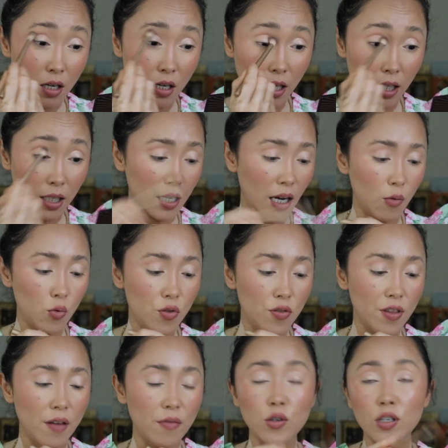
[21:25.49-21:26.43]
like, I would
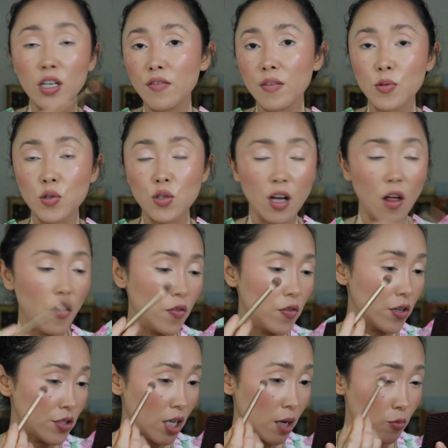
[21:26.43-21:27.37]
never leave them together in
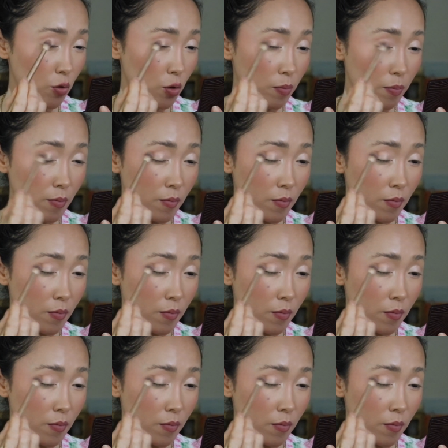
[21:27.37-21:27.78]
the same room,